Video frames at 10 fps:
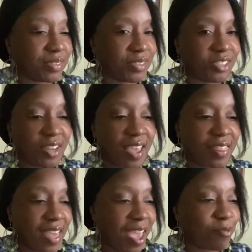share
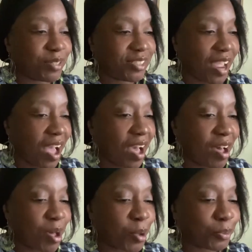that with
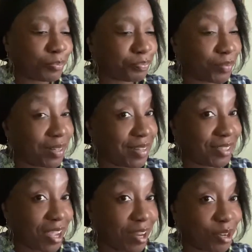y'all and let
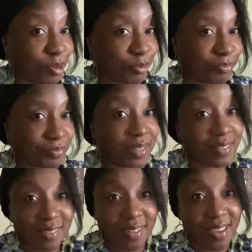y'all know that
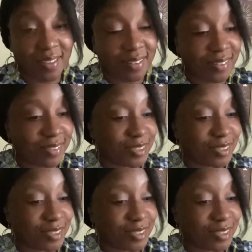this cake is,